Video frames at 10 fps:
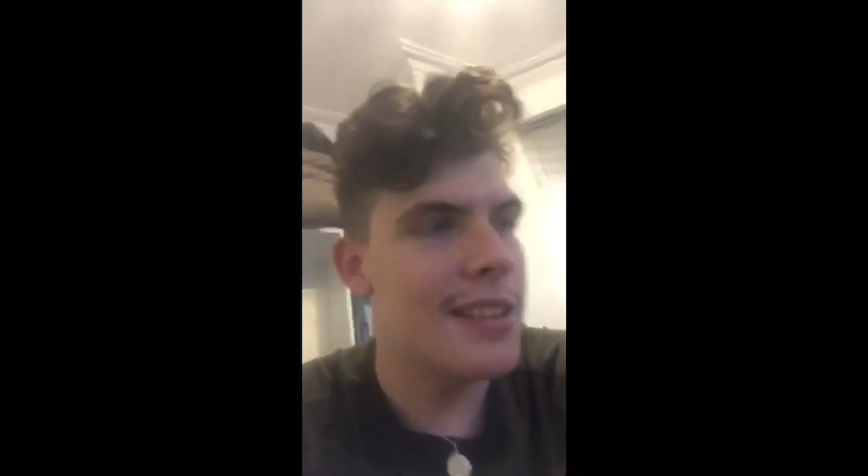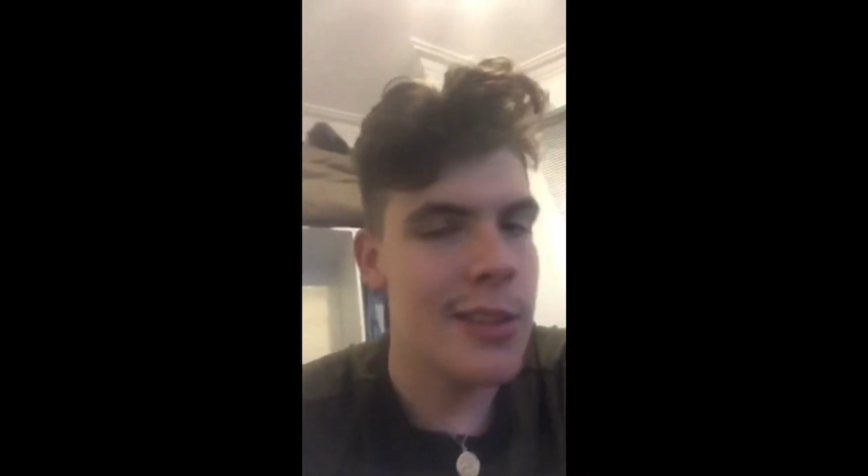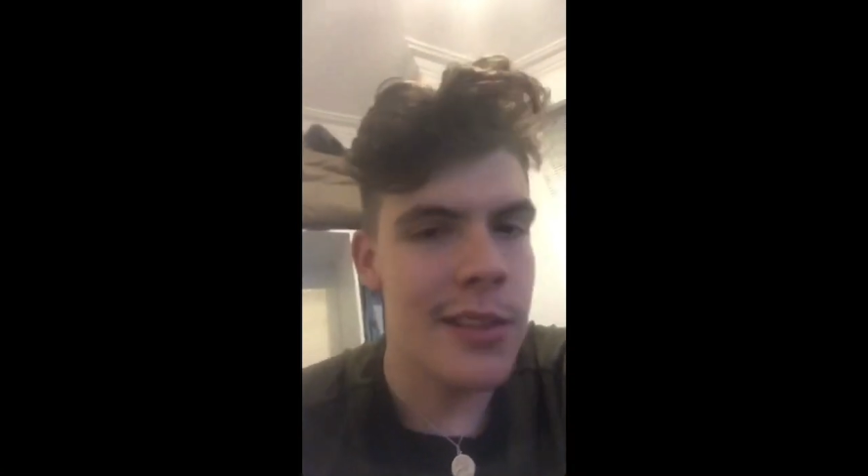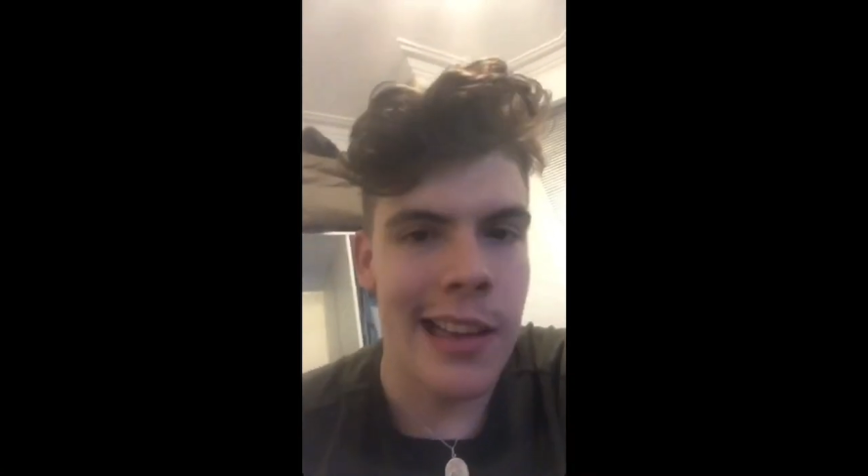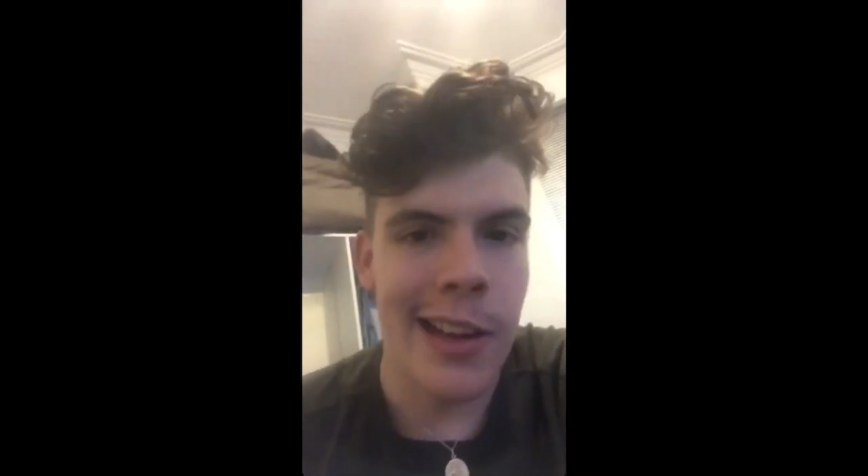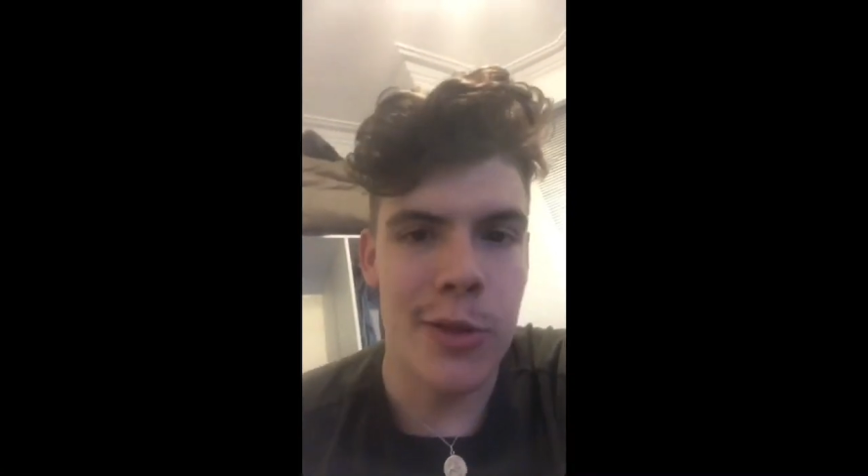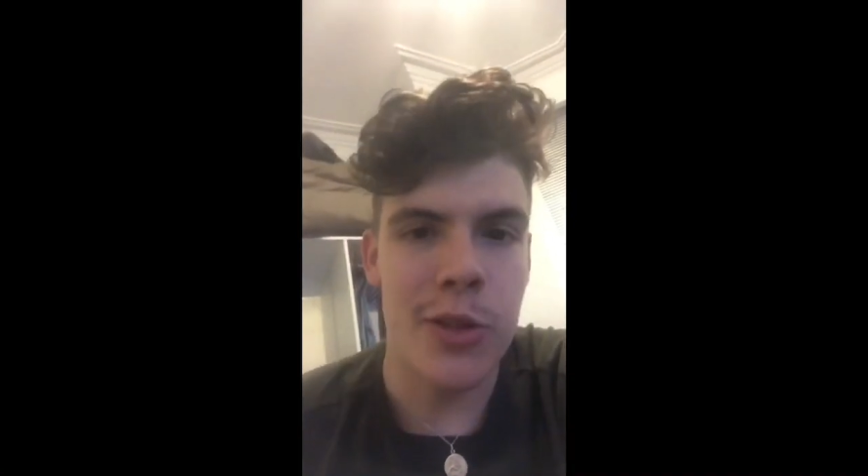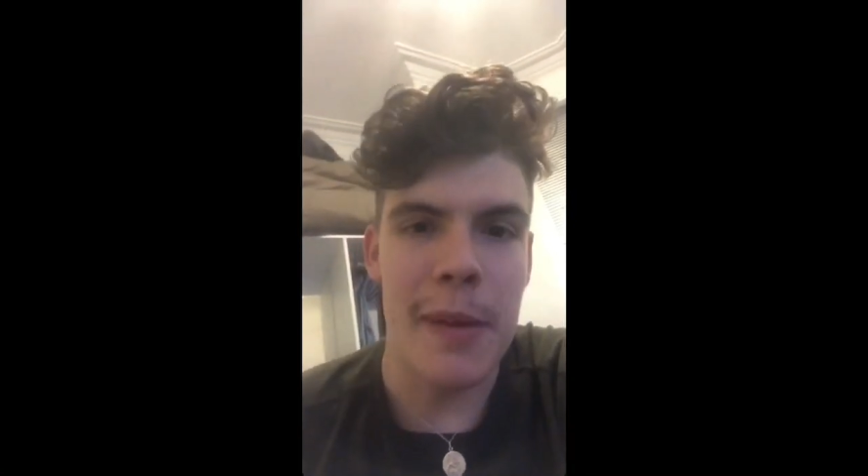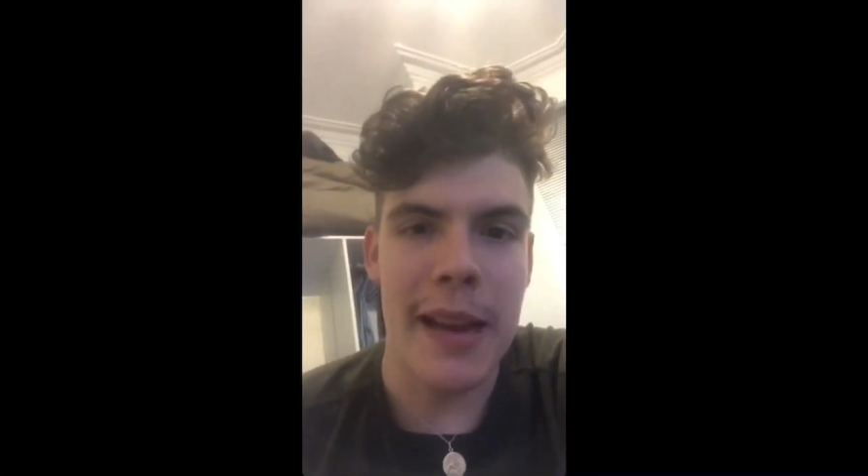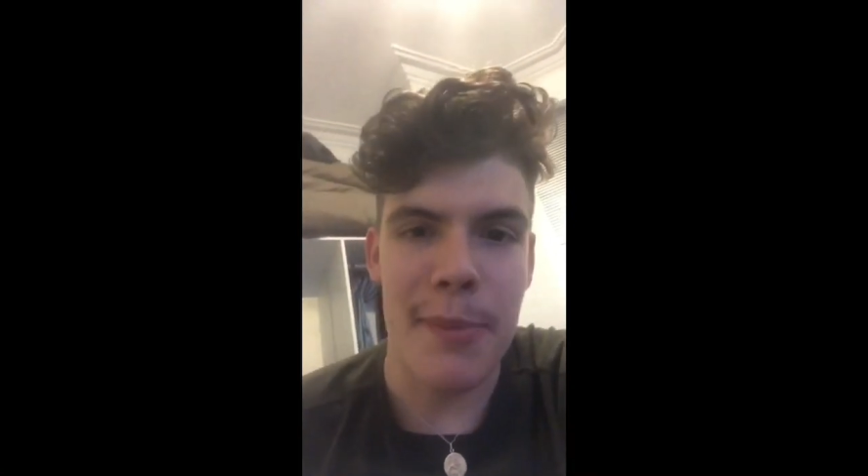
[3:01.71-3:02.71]
it'll just make
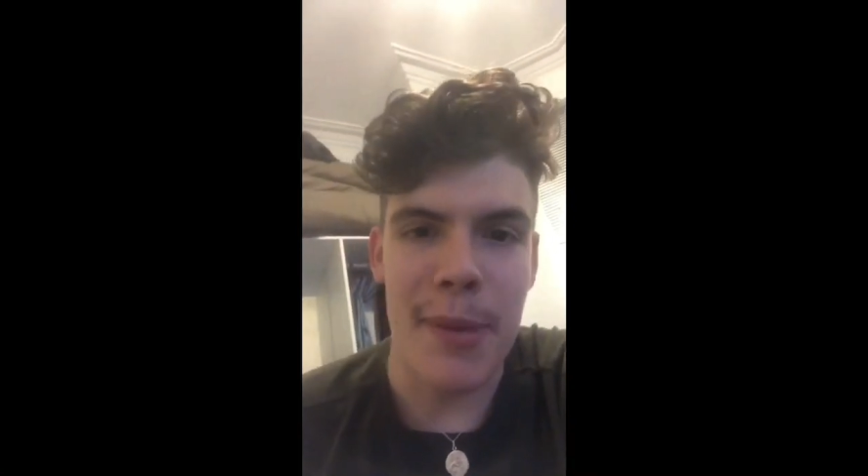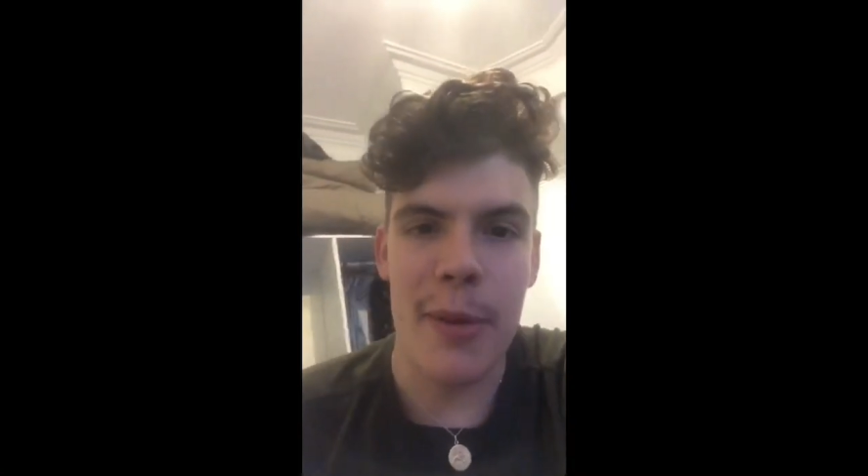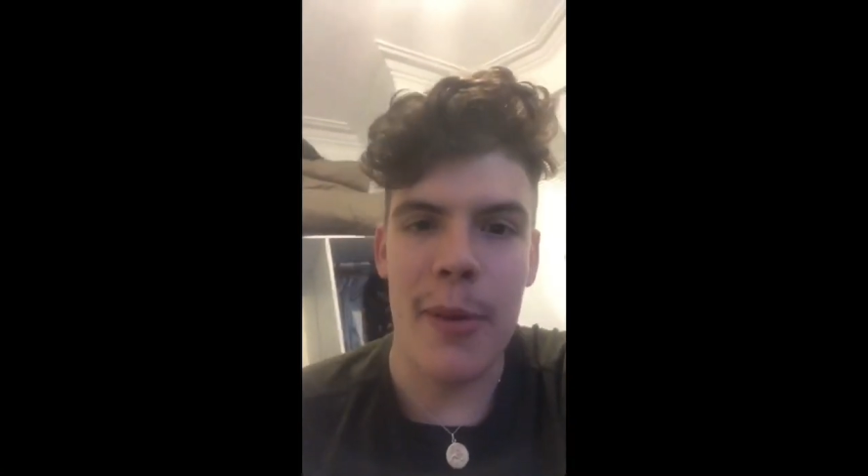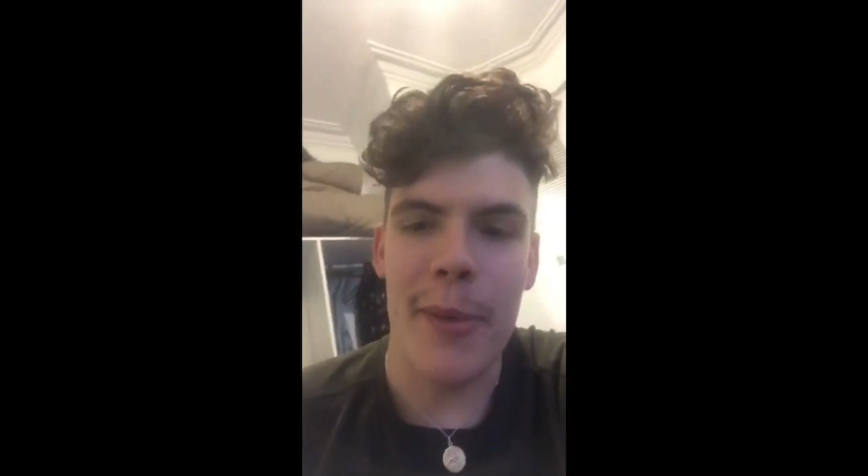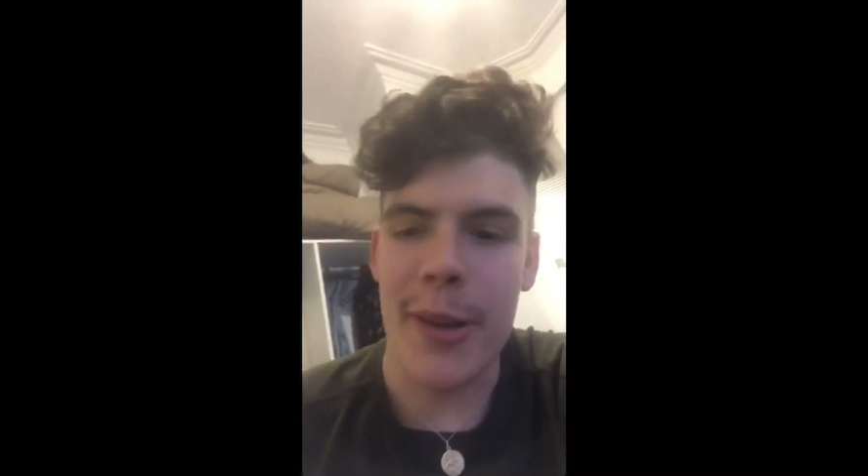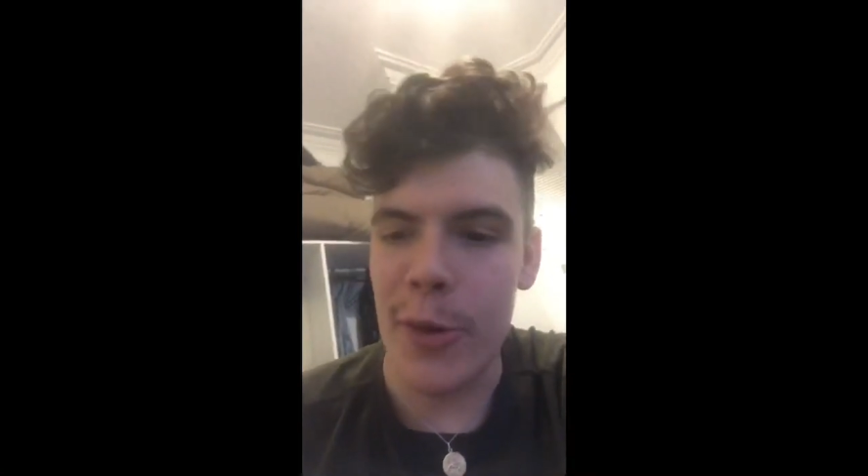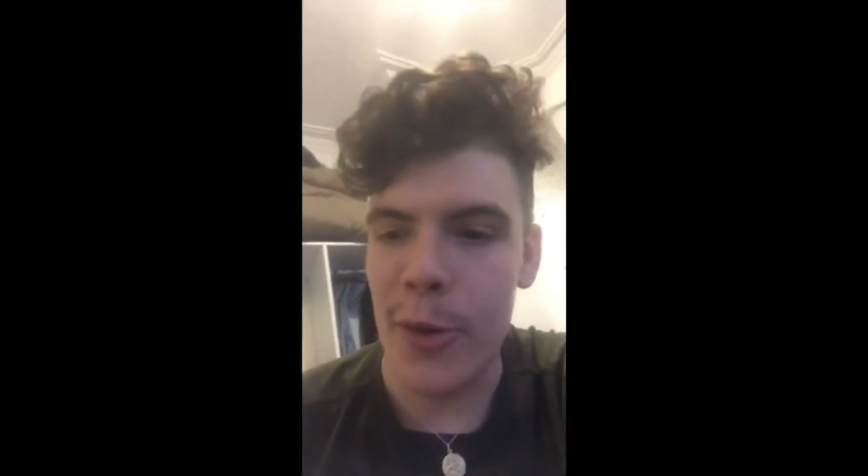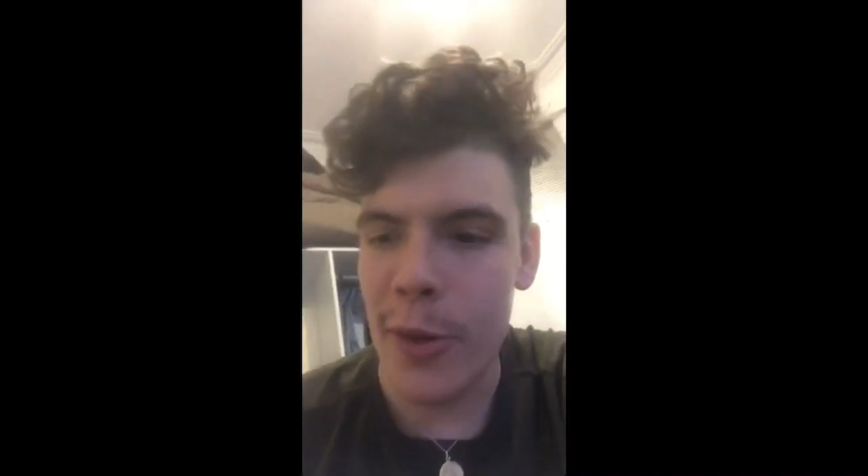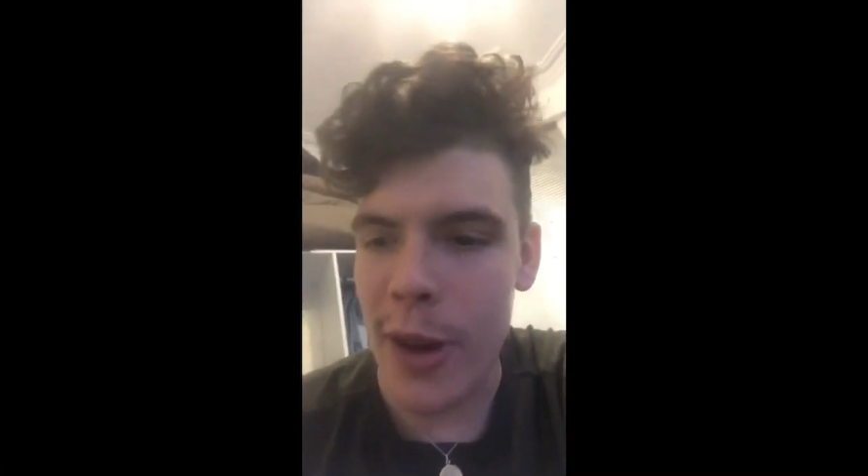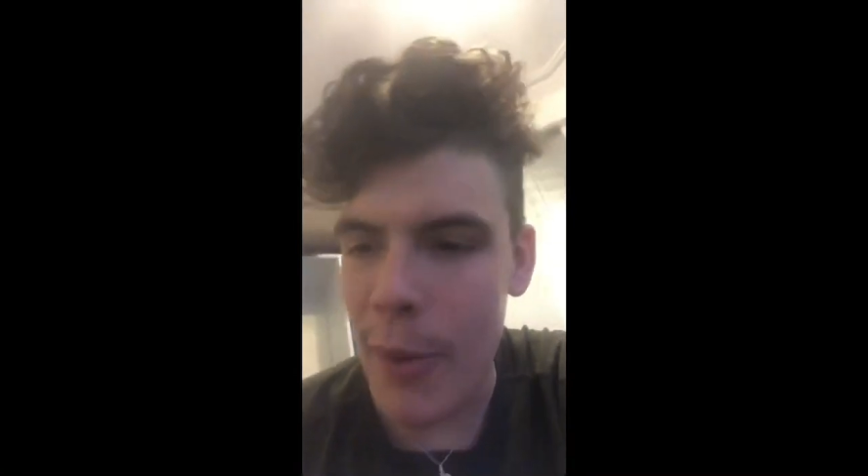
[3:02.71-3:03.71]
it better when we can all
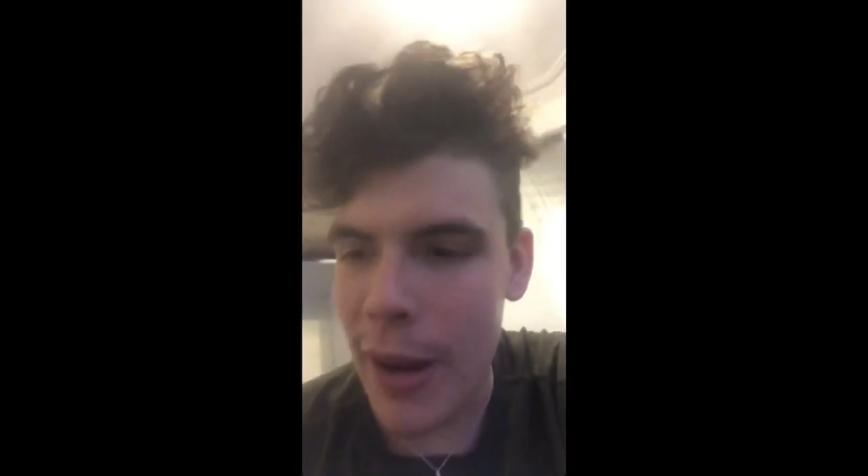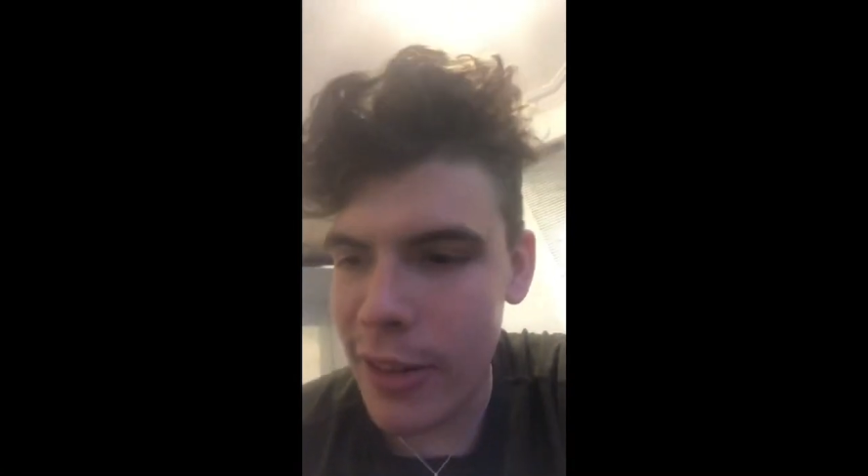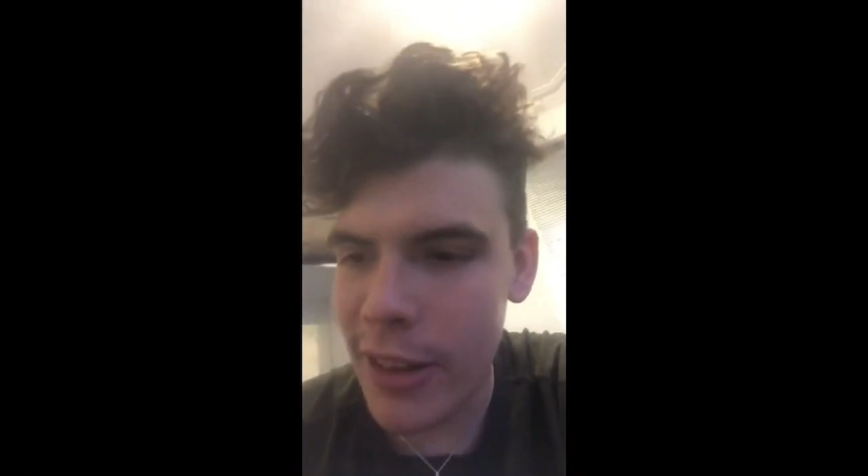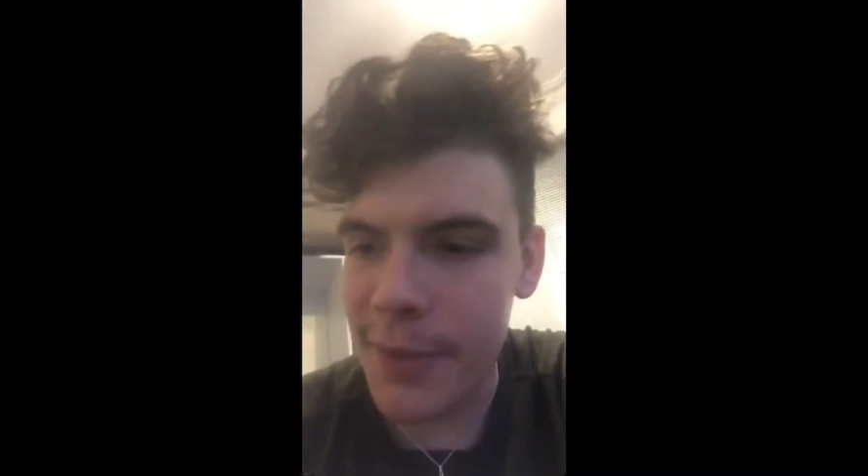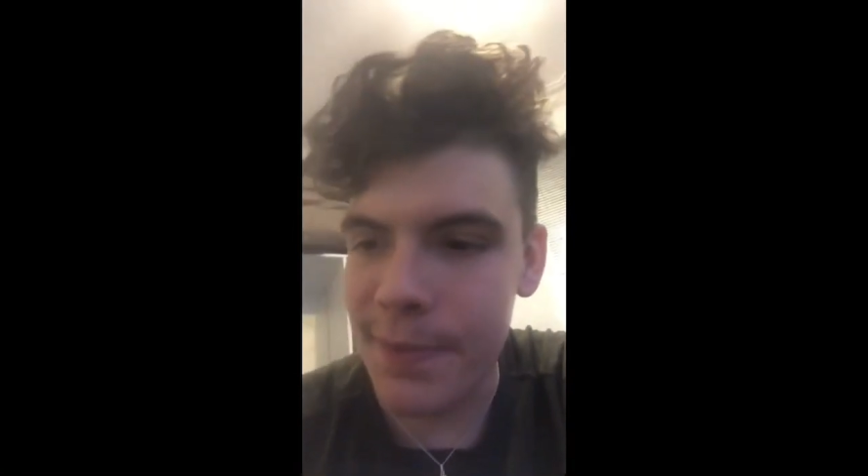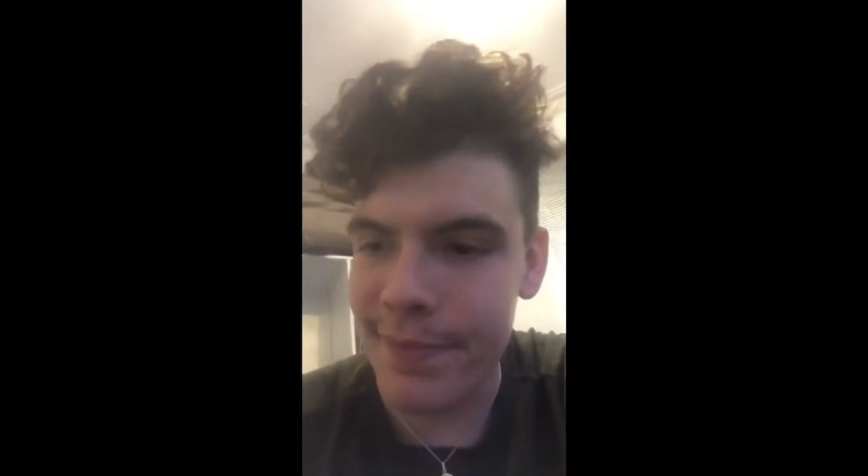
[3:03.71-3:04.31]
go out and